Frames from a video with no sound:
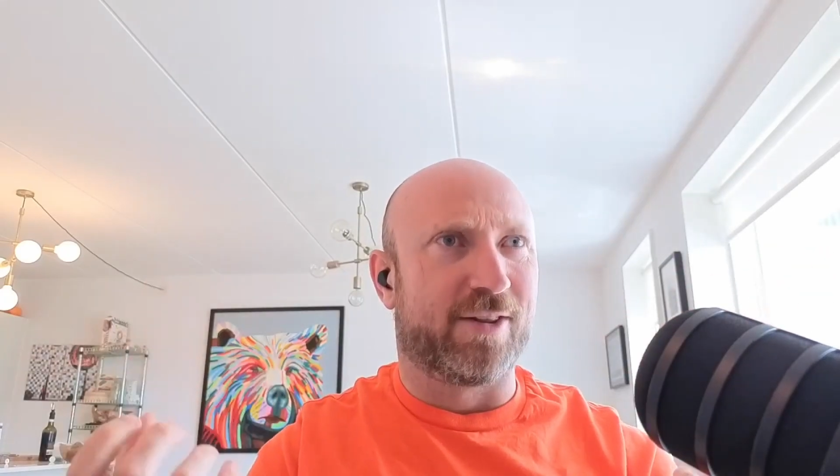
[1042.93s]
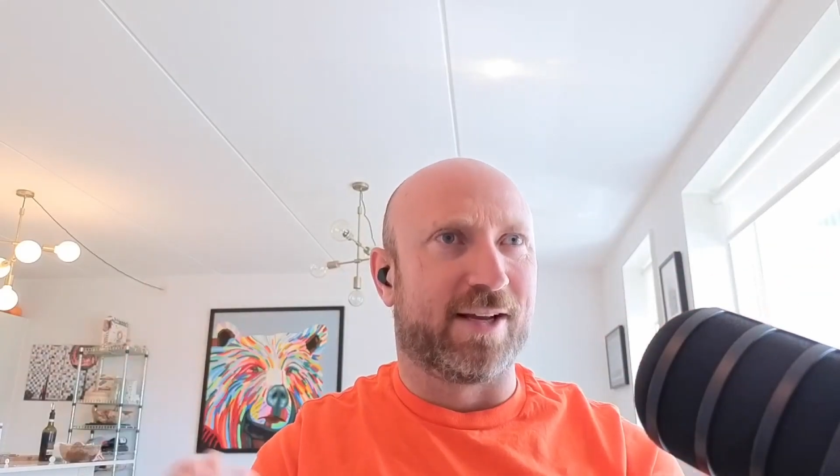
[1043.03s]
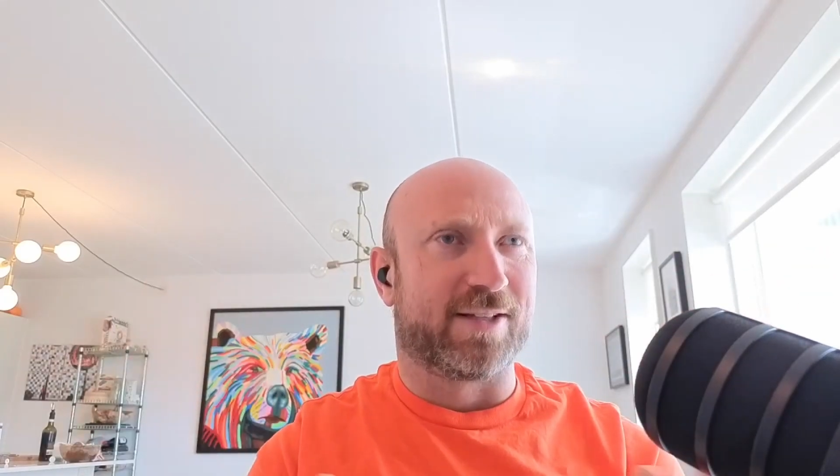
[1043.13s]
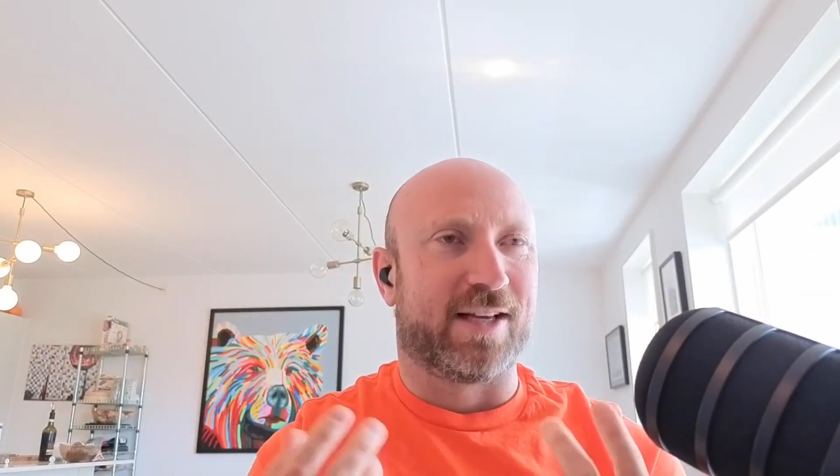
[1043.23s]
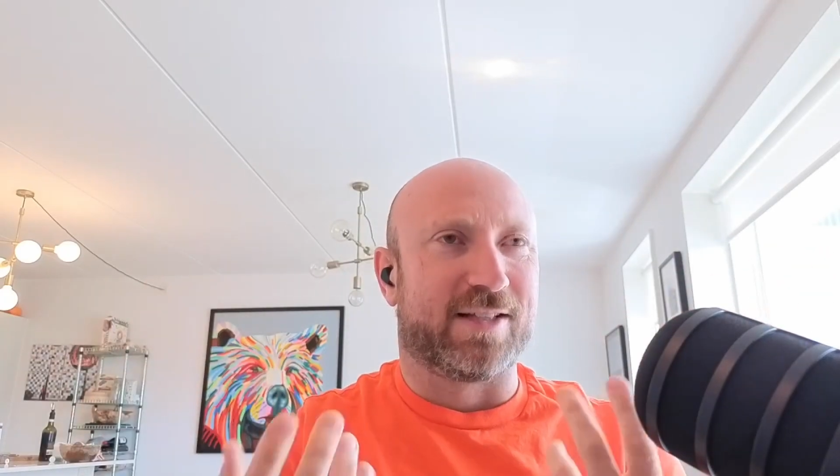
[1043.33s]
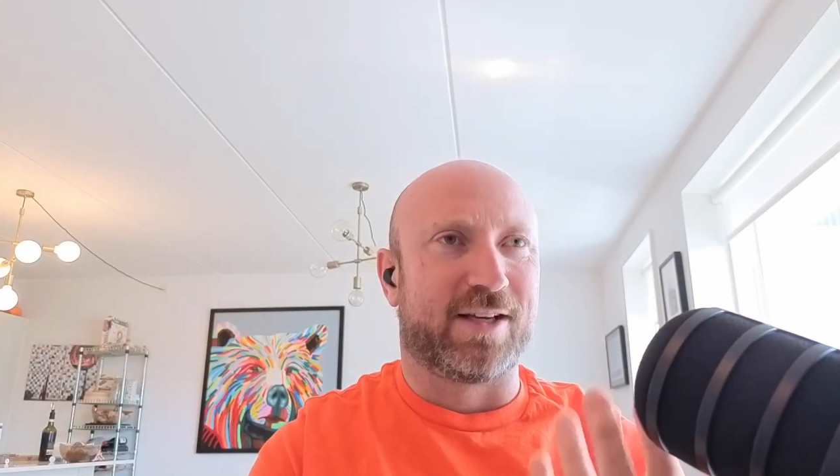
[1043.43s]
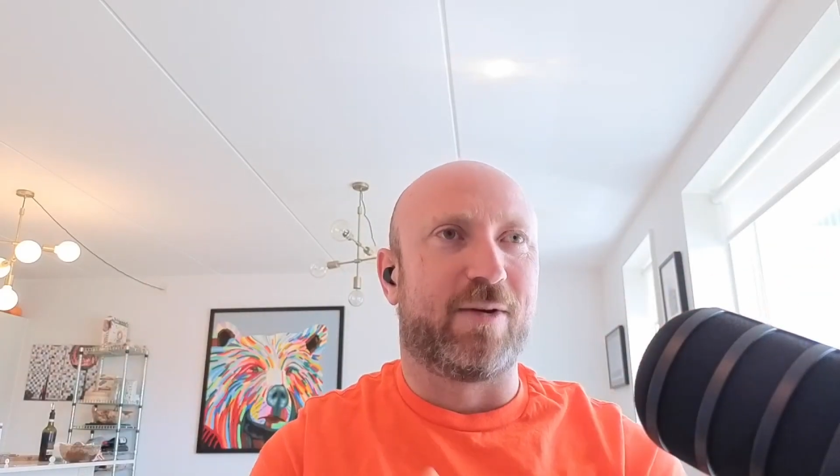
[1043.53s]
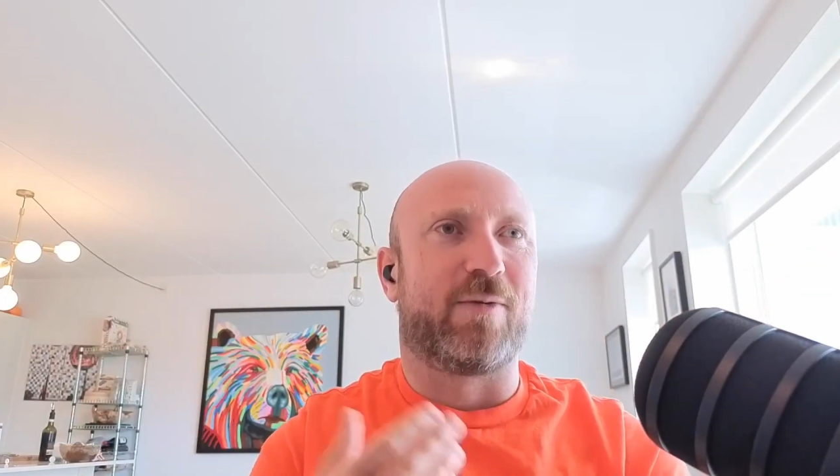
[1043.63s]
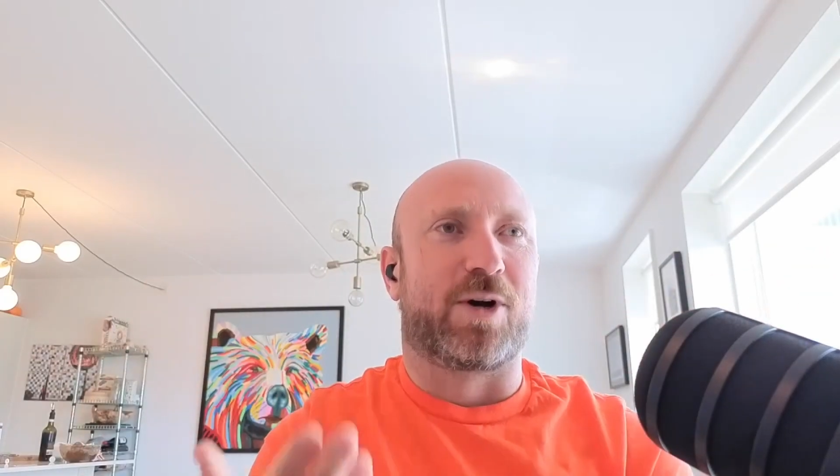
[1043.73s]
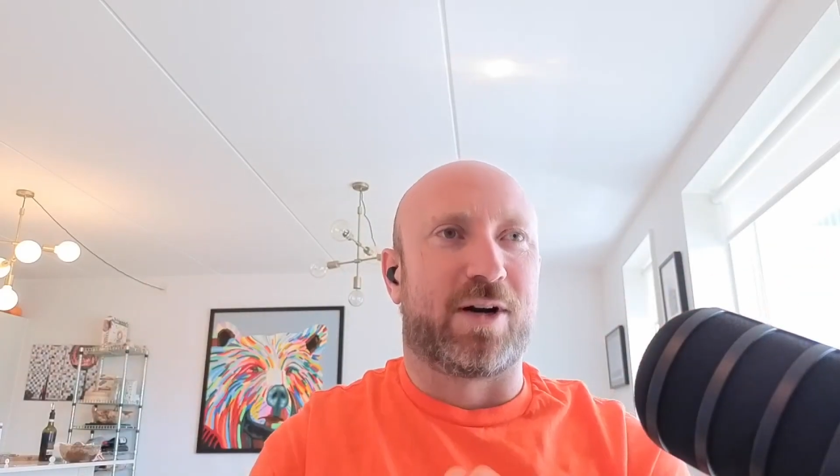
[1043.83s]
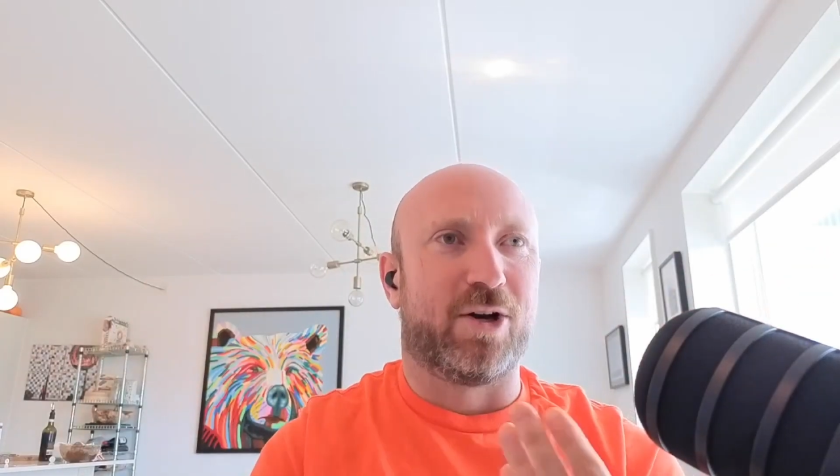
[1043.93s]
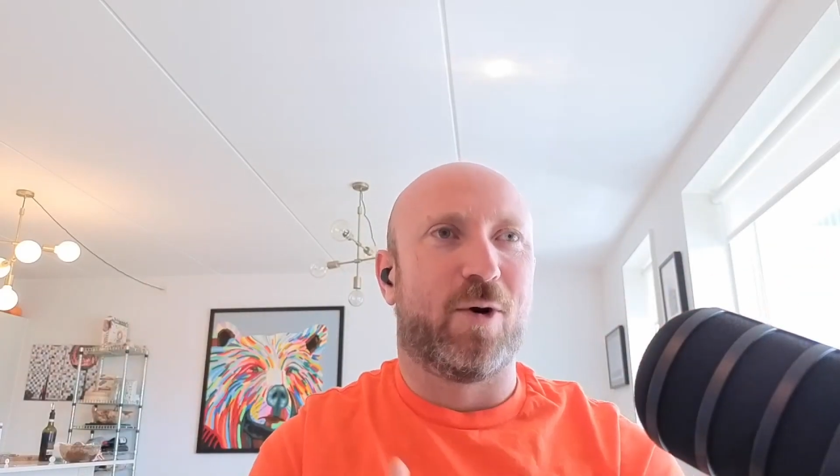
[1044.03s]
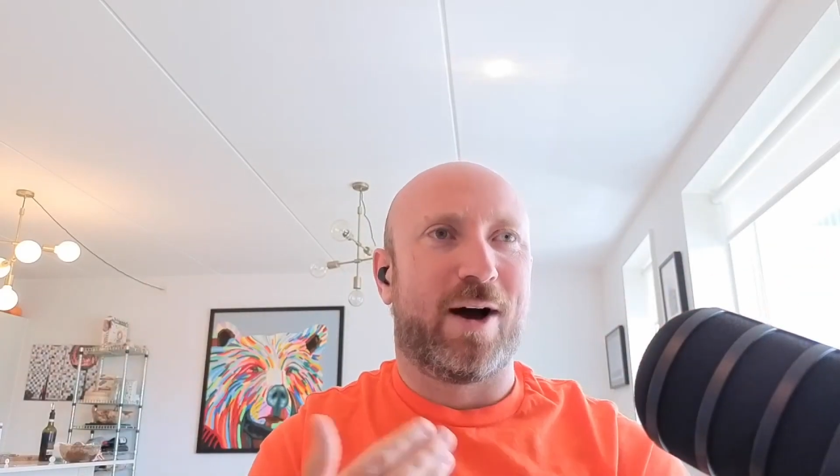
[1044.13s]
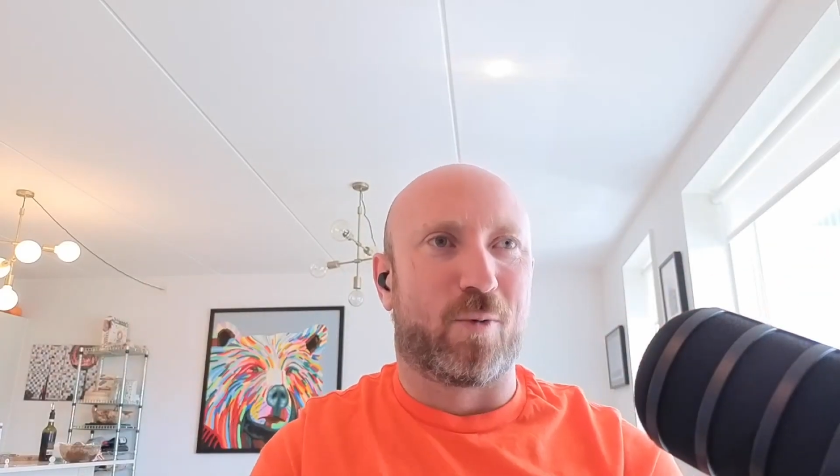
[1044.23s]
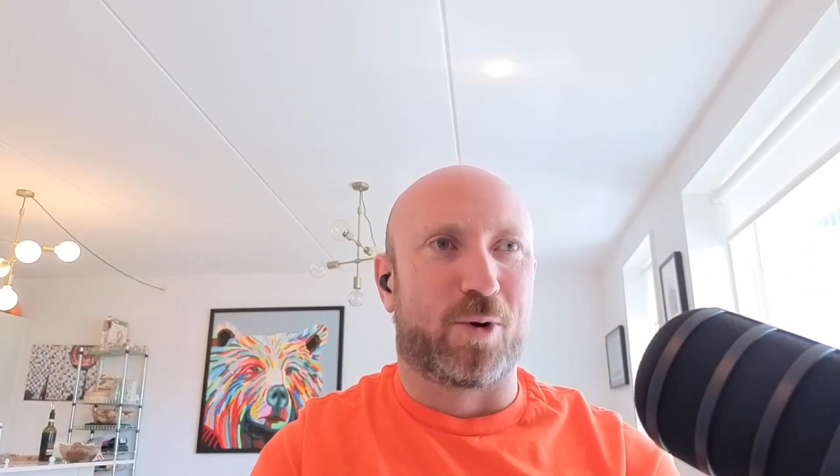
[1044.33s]
I think we're going to know
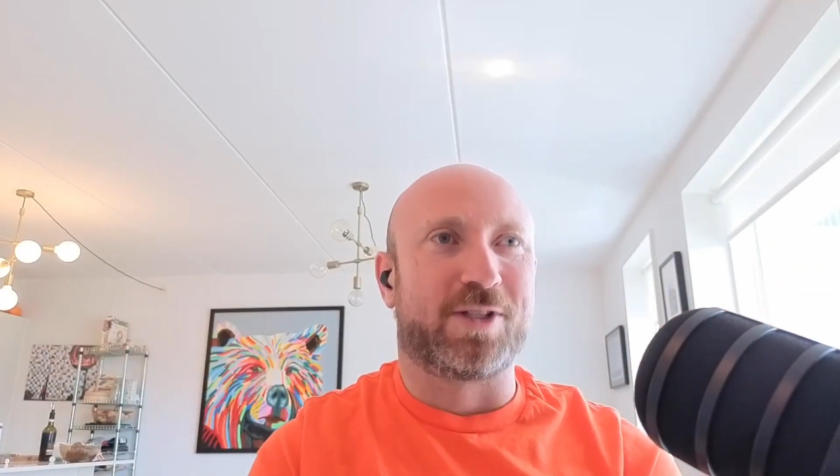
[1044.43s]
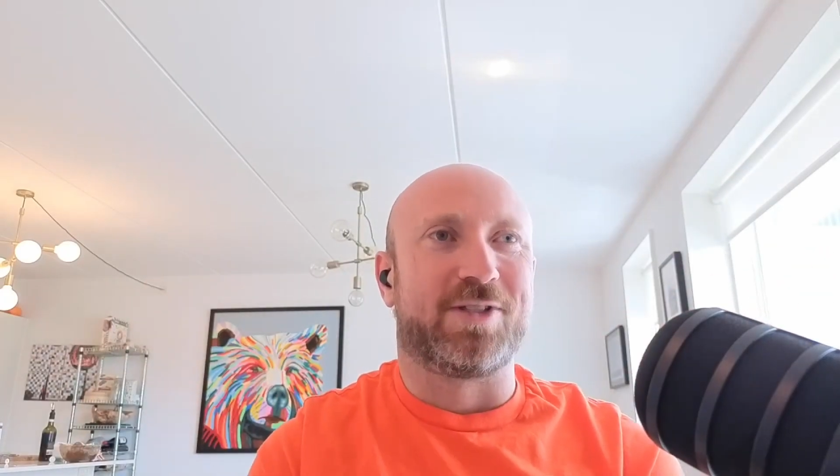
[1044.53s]
how it works.